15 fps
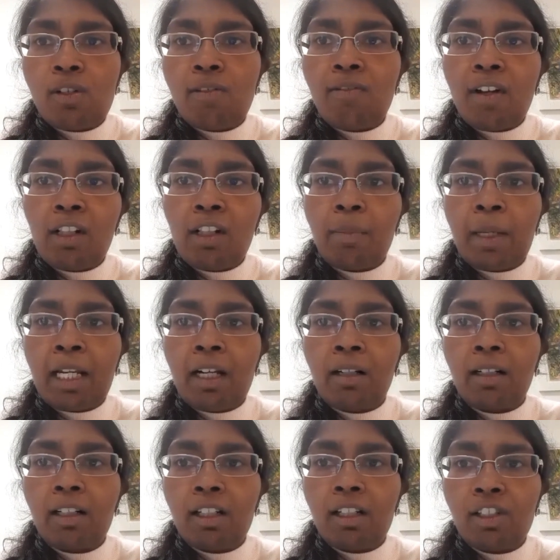developing
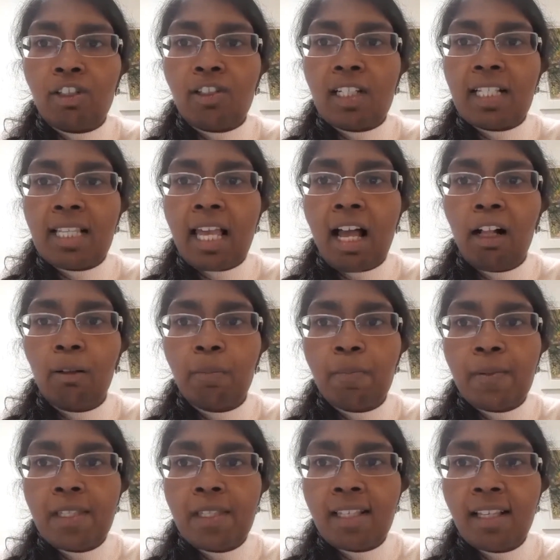countries
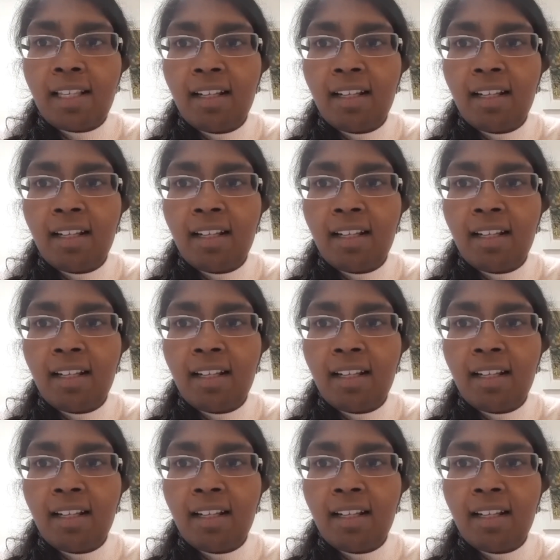helps?